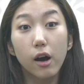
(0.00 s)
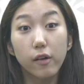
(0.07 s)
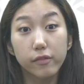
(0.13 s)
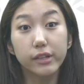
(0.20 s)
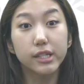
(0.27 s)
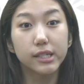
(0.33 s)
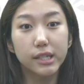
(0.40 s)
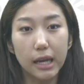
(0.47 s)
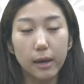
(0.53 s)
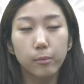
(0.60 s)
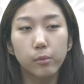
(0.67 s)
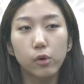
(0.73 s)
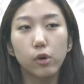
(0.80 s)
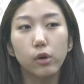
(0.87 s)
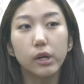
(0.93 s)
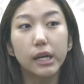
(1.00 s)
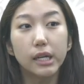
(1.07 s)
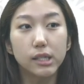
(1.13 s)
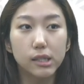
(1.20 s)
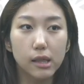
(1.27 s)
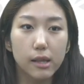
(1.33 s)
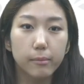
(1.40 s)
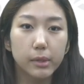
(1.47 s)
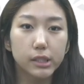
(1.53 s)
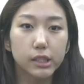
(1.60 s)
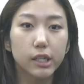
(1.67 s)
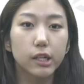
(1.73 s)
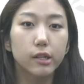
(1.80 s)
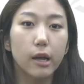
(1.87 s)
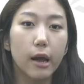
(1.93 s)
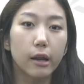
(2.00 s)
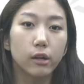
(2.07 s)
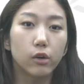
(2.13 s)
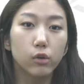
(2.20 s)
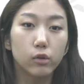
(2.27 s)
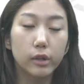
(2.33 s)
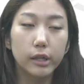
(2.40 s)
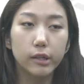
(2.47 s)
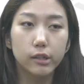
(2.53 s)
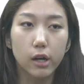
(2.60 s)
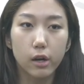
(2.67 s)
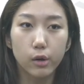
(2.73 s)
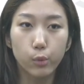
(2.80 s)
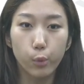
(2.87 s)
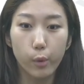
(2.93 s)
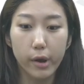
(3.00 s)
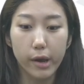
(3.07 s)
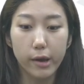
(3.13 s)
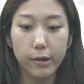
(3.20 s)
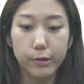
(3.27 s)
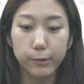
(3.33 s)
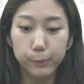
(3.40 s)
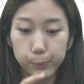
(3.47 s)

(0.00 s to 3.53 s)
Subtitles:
of the sample is limited and only done with